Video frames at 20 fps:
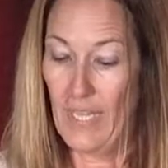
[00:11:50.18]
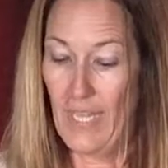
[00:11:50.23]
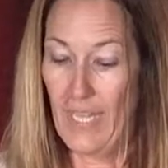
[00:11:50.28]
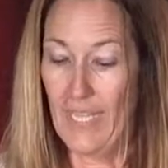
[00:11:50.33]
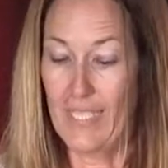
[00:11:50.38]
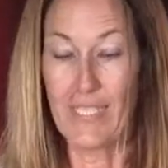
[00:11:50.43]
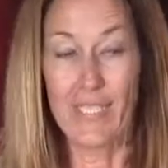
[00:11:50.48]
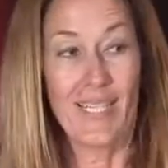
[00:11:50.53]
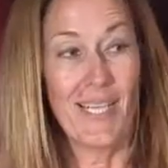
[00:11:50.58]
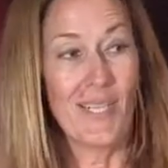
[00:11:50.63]

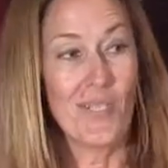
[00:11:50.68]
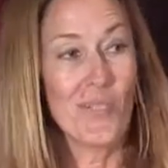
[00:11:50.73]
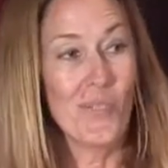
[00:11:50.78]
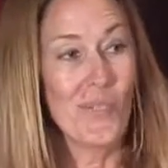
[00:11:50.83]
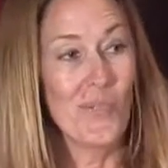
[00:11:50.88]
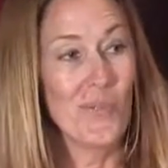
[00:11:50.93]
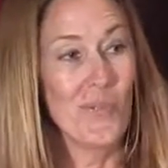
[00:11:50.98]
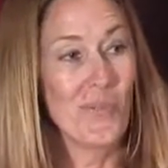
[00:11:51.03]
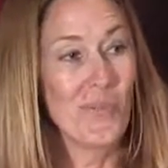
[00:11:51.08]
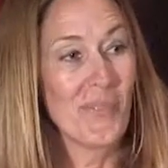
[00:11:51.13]
I intend
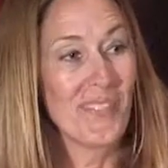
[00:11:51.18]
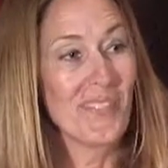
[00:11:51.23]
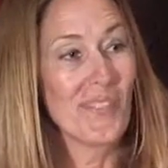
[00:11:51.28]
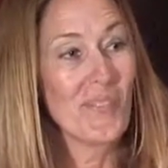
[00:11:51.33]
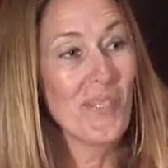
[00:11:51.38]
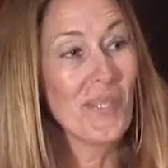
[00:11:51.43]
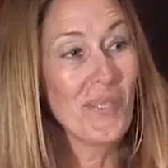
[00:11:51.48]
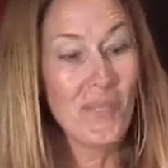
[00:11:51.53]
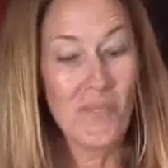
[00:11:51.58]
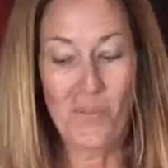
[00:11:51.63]
to
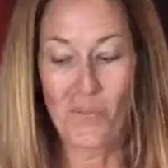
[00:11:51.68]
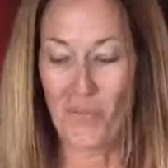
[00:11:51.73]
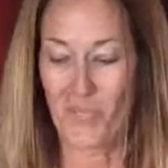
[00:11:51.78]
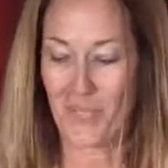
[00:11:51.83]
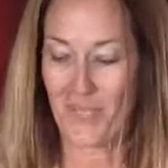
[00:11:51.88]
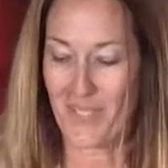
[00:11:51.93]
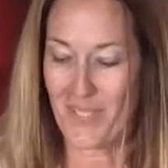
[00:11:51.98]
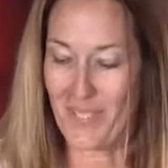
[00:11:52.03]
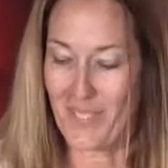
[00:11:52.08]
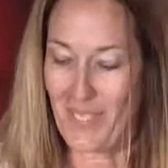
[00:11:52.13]
continue to
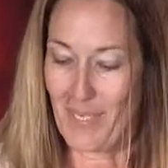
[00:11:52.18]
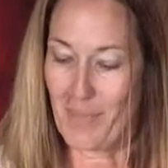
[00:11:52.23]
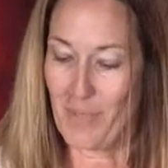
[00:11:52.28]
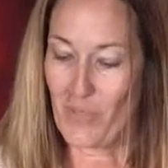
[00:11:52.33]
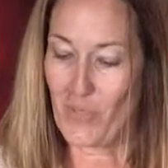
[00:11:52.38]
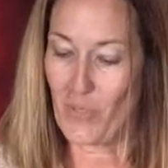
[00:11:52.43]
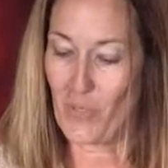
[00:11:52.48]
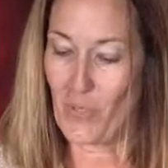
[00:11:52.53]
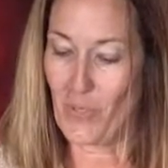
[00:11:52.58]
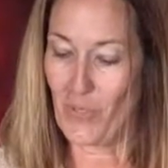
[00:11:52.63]
work on
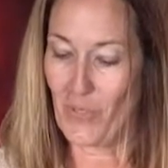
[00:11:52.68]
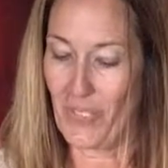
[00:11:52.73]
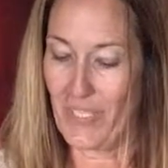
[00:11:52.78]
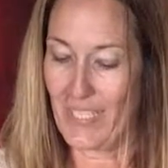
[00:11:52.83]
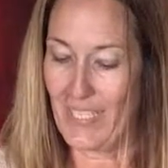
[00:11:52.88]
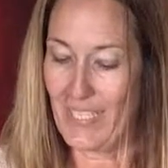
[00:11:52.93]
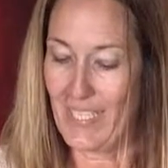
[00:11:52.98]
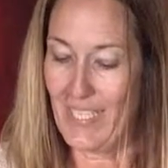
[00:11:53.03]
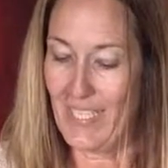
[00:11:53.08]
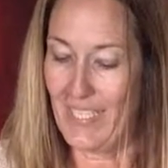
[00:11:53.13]

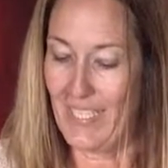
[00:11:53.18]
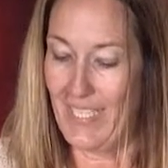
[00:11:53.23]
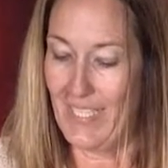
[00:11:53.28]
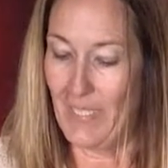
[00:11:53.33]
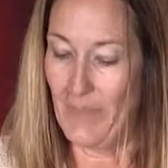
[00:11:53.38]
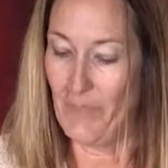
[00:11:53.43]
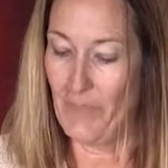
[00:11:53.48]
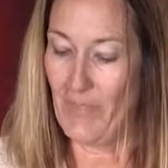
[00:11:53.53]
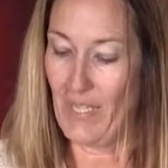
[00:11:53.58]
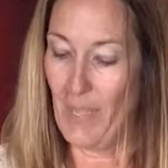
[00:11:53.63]
cybersecurity
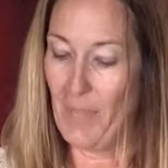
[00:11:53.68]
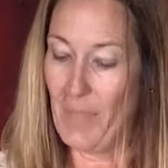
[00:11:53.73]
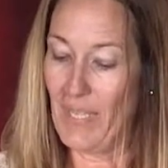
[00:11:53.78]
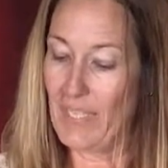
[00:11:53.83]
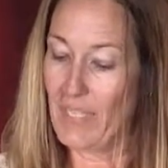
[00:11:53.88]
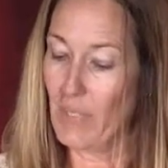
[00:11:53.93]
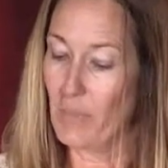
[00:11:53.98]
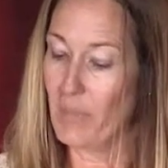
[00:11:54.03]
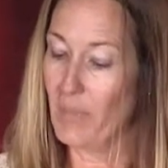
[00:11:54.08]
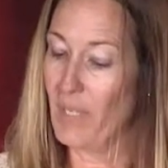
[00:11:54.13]
and
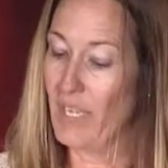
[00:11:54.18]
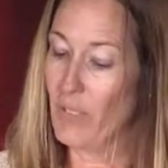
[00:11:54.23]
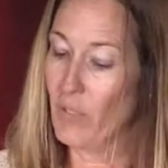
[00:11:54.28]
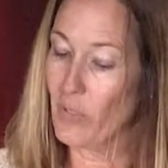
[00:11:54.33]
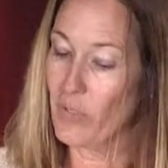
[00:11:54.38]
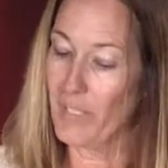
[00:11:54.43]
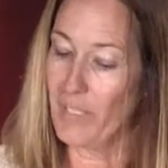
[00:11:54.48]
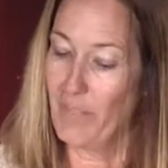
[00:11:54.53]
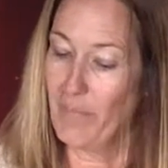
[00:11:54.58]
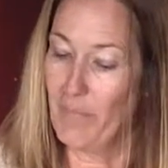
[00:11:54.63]
make it a
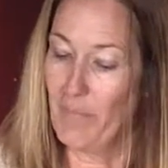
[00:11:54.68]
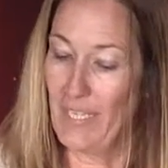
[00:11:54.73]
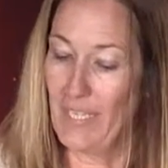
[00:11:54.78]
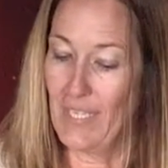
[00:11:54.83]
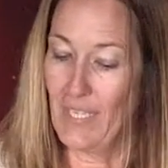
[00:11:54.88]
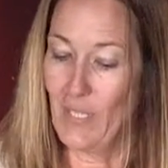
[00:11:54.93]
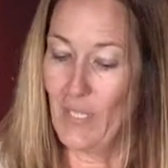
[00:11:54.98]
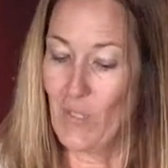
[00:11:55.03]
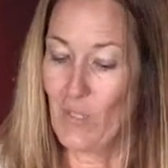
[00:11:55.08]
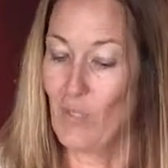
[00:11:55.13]
priority of
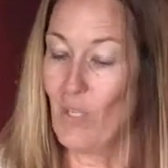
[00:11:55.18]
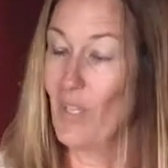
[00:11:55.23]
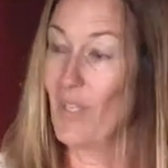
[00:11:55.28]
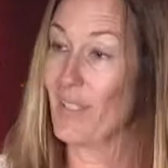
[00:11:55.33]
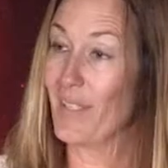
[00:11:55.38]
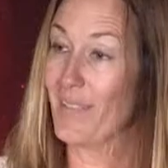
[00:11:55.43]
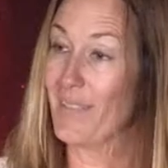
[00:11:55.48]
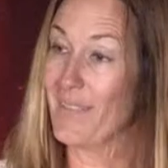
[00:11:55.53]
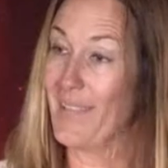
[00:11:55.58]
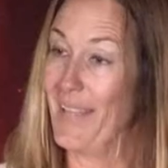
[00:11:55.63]
mine as
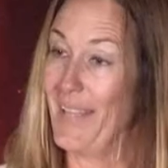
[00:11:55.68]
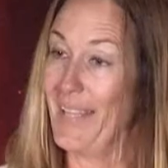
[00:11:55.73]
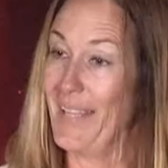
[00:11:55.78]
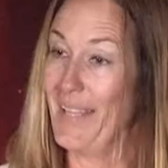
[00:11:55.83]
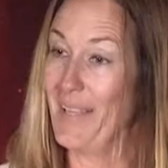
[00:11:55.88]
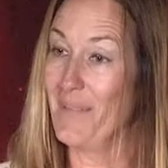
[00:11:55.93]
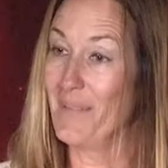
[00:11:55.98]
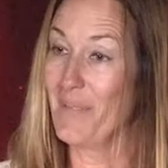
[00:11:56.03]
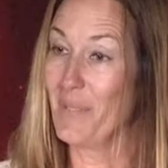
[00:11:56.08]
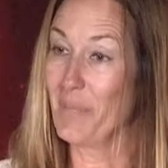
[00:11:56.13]
long as I
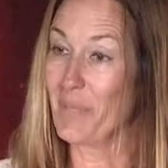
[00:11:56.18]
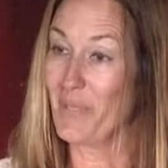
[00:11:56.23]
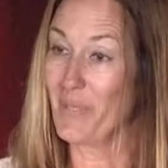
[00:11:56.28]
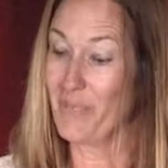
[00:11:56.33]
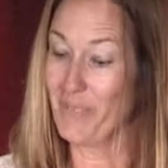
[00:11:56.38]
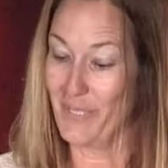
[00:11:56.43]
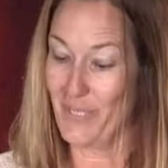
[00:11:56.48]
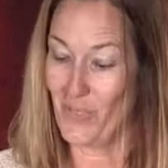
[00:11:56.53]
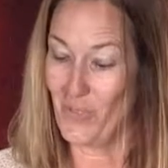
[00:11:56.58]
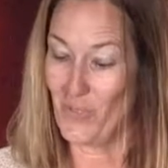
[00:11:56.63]
have the
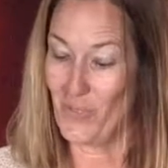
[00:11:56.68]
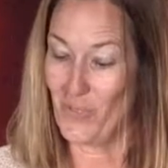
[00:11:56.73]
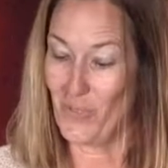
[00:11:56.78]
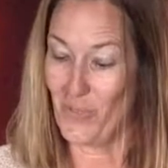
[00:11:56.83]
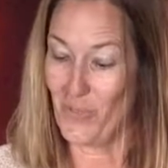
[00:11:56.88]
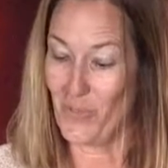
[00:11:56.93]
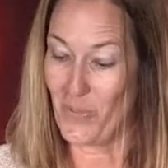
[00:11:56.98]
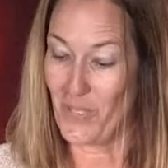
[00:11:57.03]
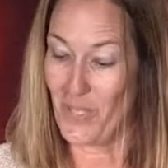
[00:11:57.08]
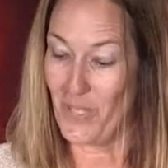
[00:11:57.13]
privilege to
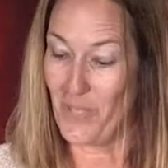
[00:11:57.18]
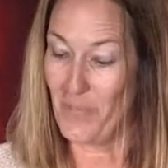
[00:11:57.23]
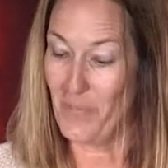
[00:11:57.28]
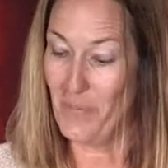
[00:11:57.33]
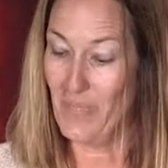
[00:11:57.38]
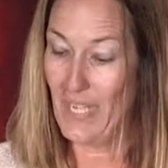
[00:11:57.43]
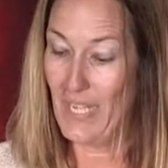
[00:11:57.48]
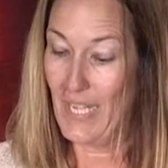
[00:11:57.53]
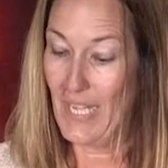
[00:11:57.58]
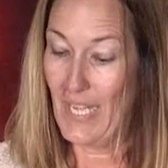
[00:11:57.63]
do so.
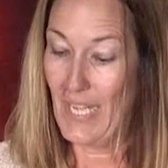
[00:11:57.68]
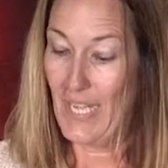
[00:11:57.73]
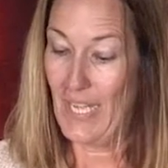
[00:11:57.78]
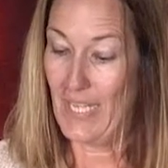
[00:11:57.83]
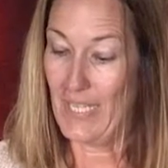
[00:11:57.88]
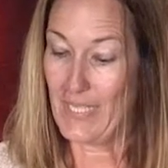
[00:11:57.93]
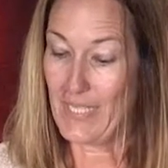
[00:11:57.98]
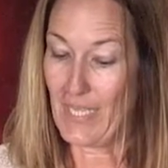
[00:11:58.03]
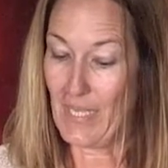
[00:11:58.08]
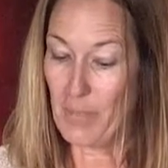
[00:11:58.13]

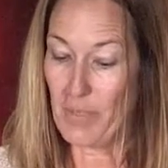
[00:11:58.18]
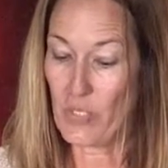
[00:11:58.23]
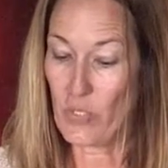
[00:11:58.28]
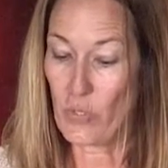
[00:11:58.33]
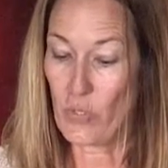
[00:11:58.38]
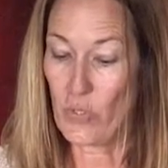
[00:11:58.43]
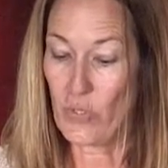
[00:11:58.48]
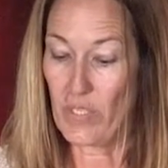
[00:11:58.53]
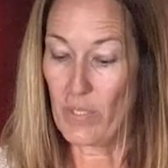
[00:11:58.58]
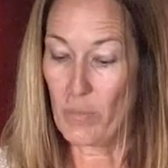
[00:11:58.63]

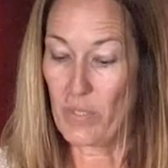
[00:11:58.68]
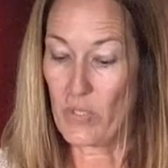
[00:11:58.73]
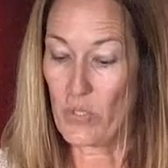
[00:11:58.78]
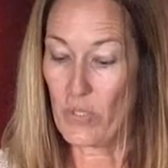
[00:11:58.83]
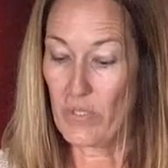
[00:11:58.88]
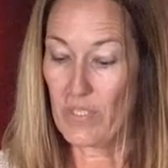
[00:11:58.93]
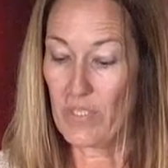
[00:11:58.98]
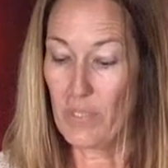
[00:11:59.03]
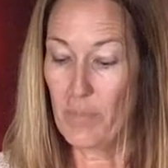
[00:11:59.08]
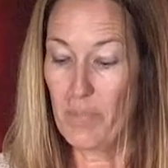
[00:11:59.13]
Cybersecurity will
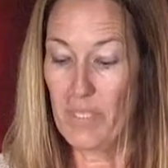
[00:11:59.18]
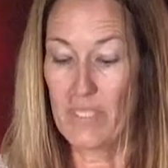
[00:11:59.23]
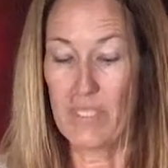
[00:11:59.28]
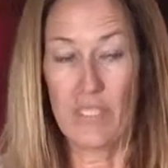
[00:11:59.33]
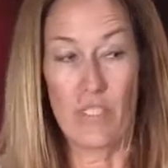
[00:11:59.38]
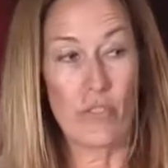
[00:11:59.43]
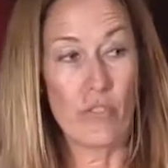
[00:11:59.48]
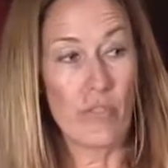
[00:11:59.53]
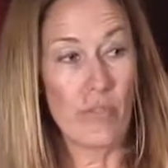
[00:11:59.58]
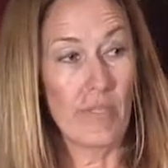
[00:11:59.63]
certainly be an
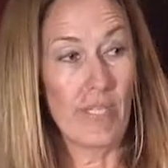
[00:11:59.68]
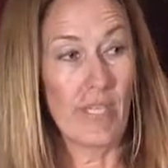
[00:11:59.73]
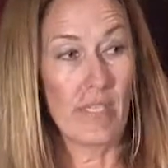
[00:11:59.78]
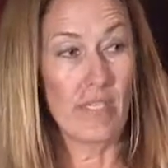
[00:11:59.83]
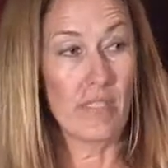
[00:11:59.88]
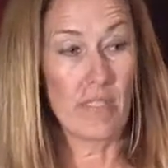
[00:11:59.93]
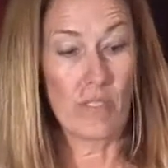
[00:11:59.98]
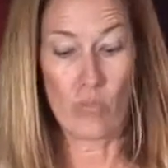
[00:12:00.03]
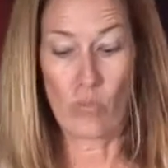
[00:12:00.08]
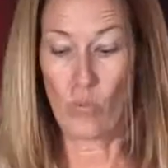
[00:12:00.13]
issue that
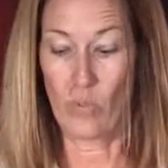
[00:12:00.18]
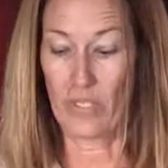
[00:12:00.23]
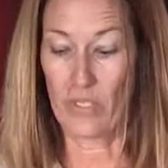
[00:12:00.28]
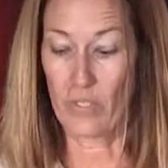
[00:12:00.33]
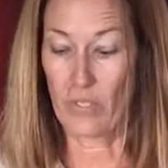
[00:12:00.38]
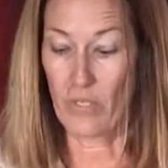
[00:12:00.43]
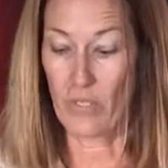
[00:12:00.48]
isn't going to